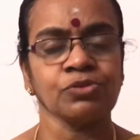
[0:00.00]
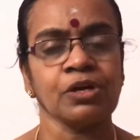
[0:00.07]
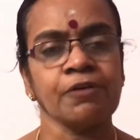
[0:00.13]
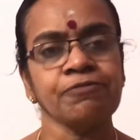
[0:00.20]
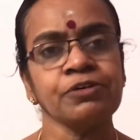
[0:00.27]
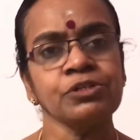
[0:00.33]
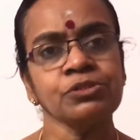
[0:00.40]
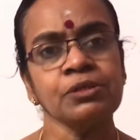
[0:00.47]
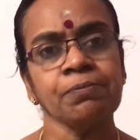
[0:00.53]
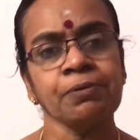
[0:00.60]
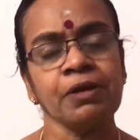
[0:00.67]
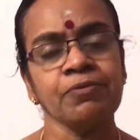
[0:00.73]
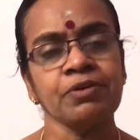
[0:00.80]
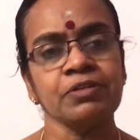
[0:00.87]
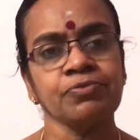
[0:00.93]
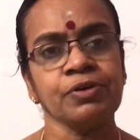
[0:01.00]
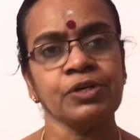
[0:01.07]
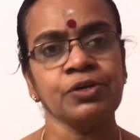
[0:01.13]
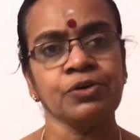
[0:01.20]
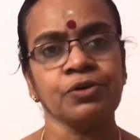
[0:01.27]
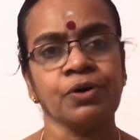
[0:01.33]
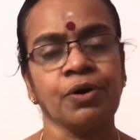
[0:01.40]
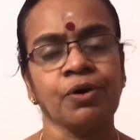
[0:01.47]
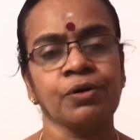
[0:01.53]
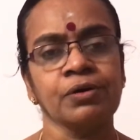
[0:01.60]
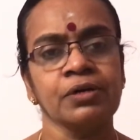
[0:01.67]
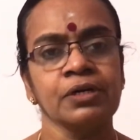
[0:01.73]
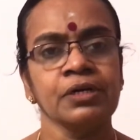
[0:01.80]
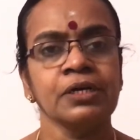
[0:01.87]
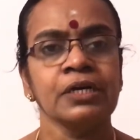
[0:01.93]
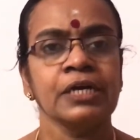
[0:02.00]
So refer to the previous video on